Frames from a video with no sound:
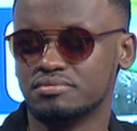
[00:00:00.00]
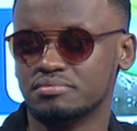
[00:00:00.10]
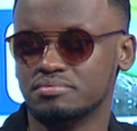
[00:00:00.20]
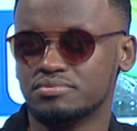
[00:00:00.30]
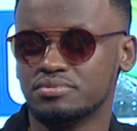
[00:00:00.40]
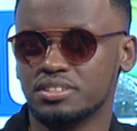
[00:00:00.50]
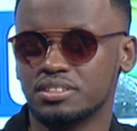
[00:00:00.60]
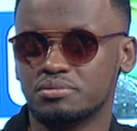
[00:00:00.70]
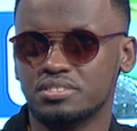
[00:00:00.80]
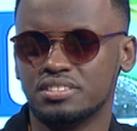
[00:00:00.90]

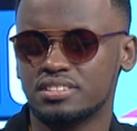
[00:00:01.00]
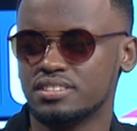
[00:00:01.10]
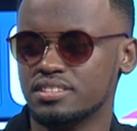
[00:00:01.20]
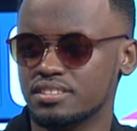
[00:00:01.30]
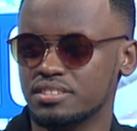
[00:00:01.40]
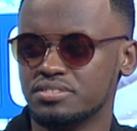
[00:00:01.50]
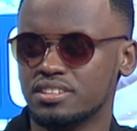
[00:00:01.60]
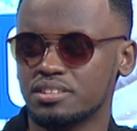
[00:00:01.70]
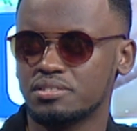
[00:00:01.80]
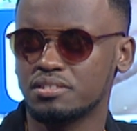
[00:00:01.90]
bivuye ku
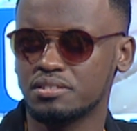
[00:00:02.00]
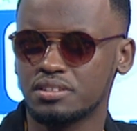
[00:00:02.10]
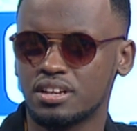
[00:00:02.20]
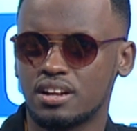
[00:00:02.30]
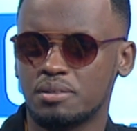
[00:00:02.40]
gidevident ko yari